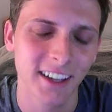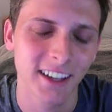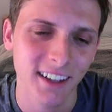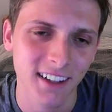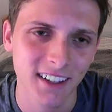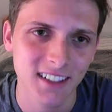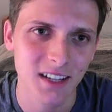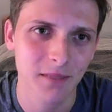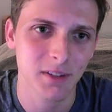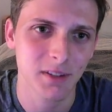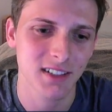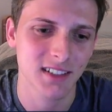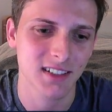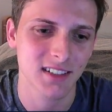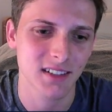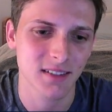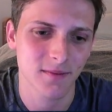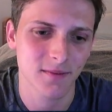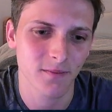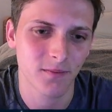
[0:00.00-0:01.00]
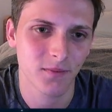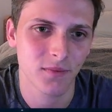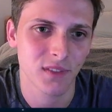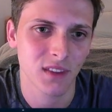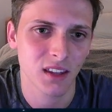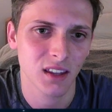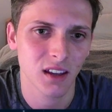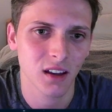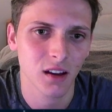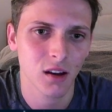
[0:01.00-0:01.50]
because I'm just
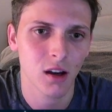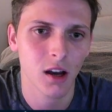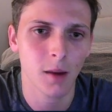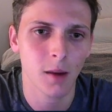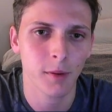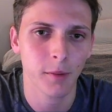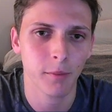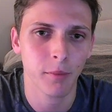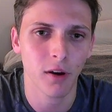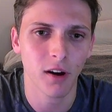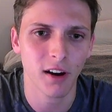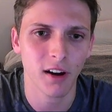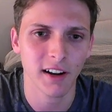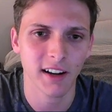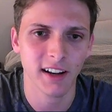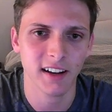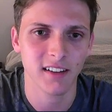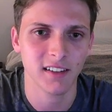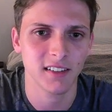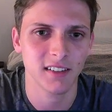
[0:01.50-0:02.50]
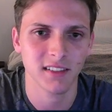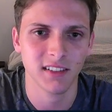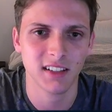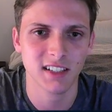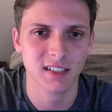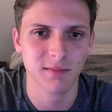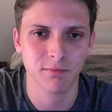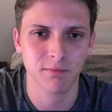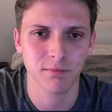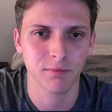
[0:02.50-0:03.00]
up a pawn, and
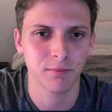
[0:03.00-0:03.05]
this